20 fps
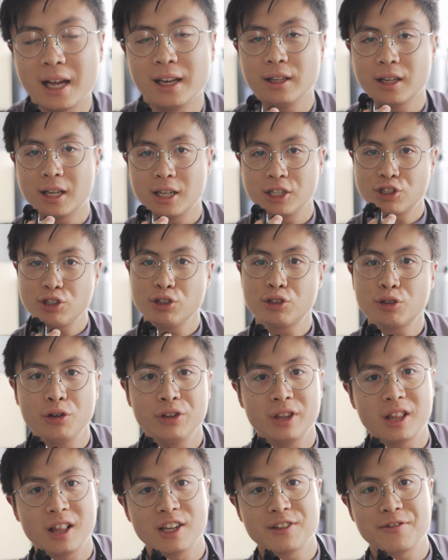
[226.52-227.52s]
And as you saw
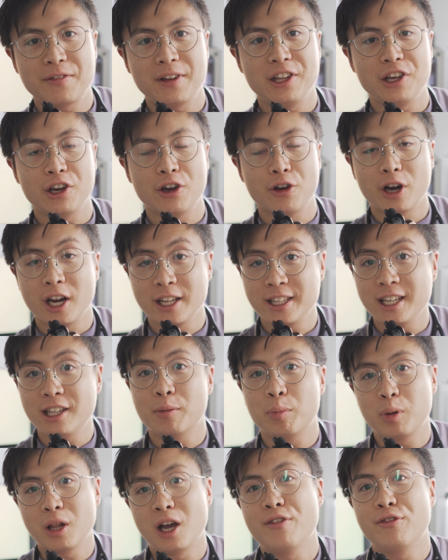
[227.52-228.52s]
in the last video, I did
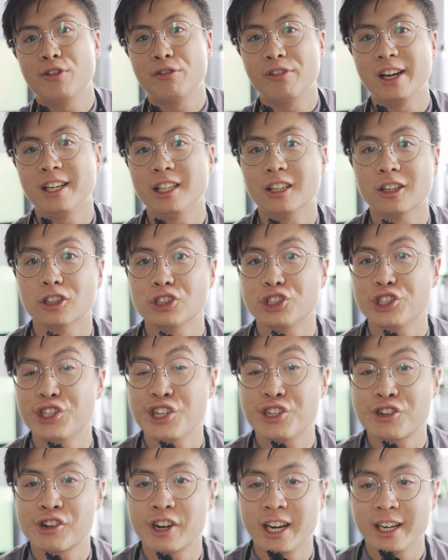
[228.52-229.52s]
apply for
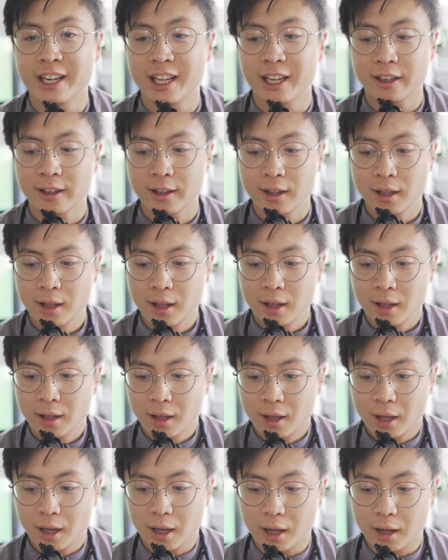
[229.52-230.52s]
radiology training
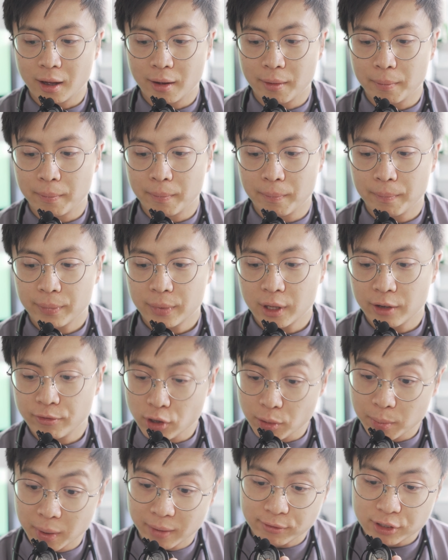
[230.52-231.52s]
um, a
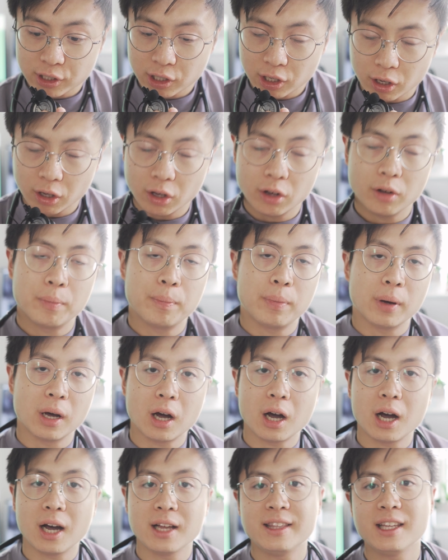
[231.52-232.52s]
few months ago,
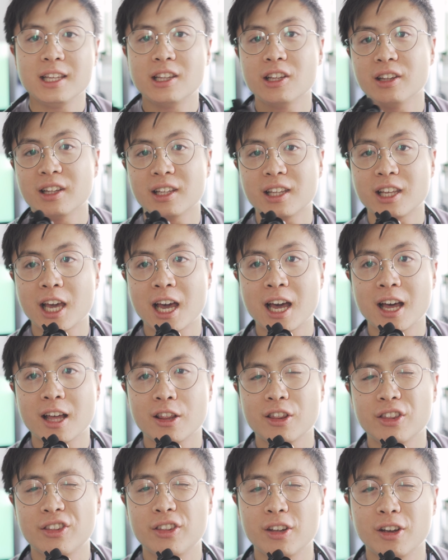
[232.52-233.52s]
but I didn't
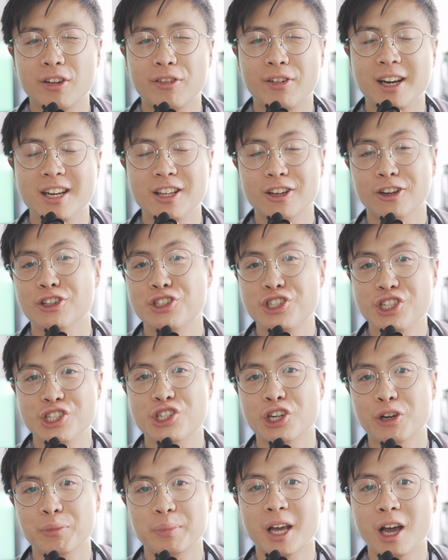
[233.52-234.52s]
get the radiology
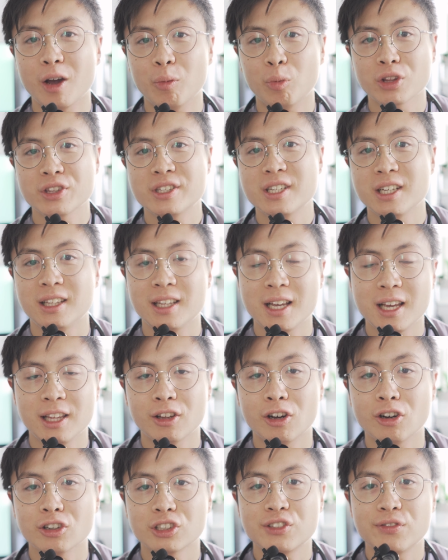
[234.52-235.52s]
job that I wanted
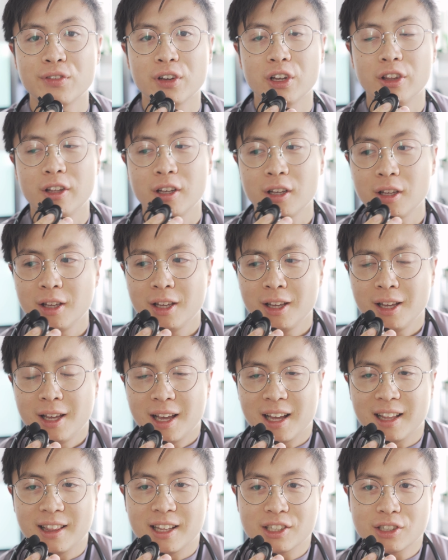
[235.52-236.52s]
in Oxford.
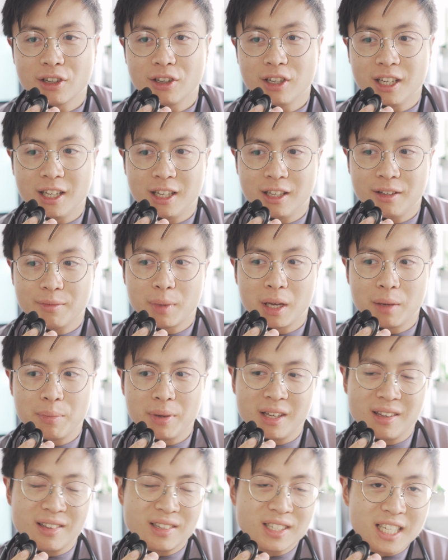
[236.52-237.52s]
And there's only
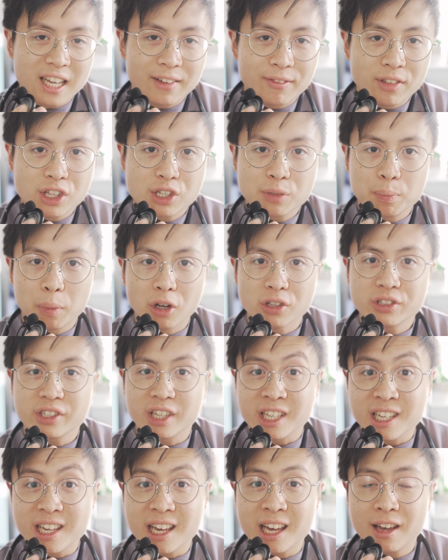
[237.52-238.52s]
maybe seven spots
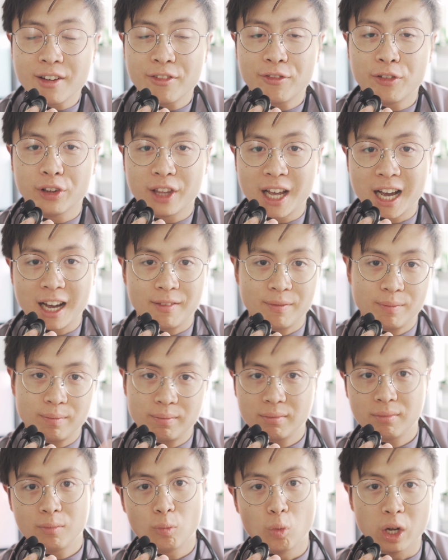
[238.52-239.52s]
a year for that
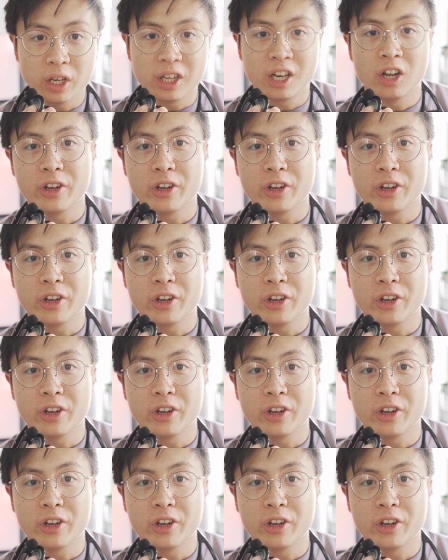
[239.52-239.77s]
one